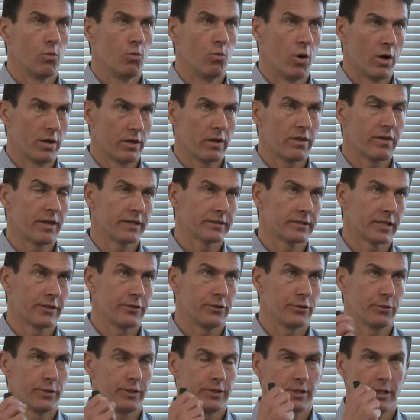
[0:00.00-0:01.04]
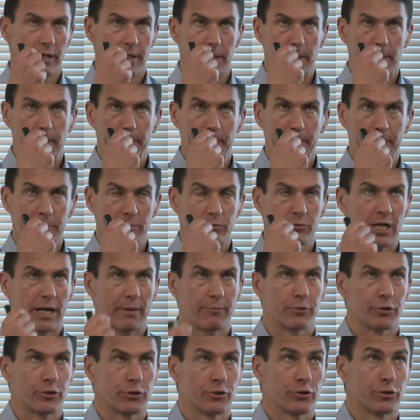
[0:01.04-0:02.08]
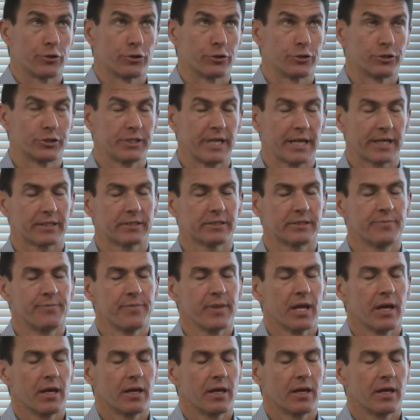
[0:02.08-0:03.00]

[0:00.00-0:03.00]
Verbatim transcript: one of the things I do in, in chapter six